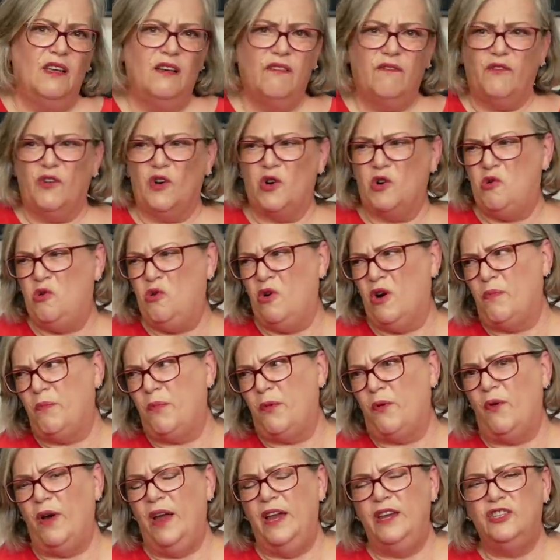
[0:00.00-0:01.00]
For
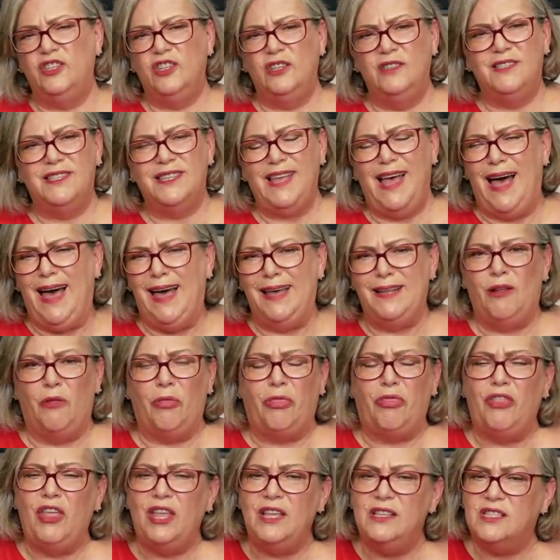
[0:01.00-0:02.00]
corporations? I don't
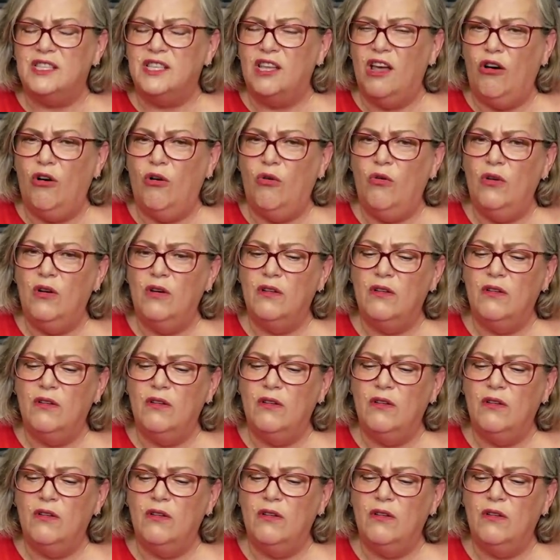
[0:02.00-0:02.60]
think so.